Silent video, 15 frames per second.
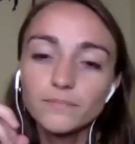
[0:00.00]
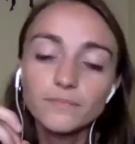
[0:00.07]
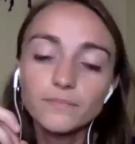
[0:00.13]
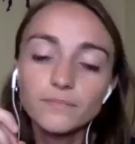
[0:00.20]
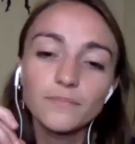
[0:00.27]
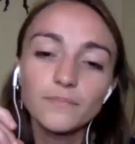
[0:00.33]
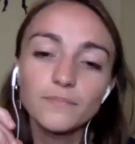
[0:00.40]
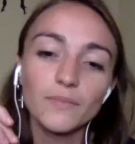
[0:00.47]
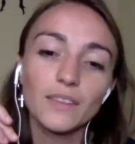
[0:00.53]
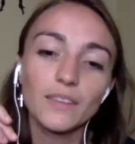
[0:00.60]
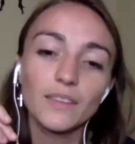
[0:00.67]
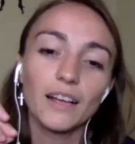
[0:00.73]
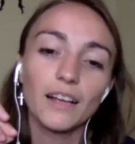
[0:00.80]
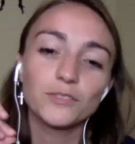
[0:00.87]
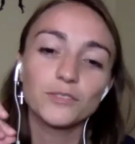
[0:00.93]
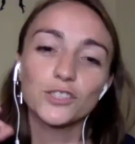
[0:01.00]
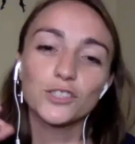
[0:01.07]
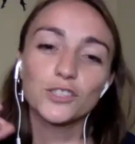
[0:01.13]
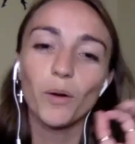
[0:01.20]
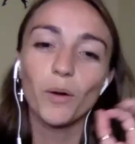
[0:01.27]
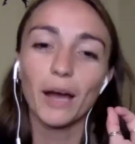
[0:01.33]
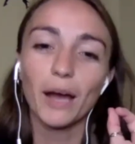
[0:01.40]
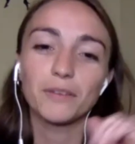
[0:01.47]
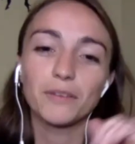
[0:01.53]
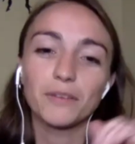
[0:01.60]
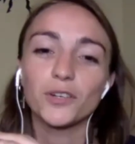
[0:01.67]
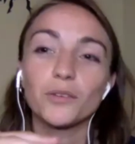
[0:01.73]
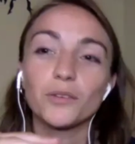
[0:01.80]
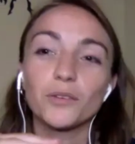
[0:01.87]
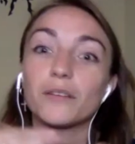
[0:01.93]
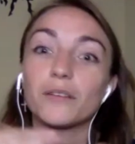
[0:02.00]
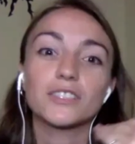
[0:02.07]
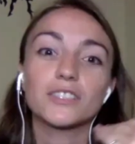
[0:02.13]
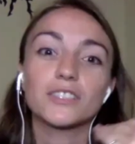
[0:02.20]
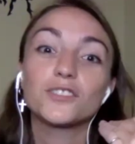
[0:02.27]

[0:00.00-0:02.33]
though i was like so happy for you like i was like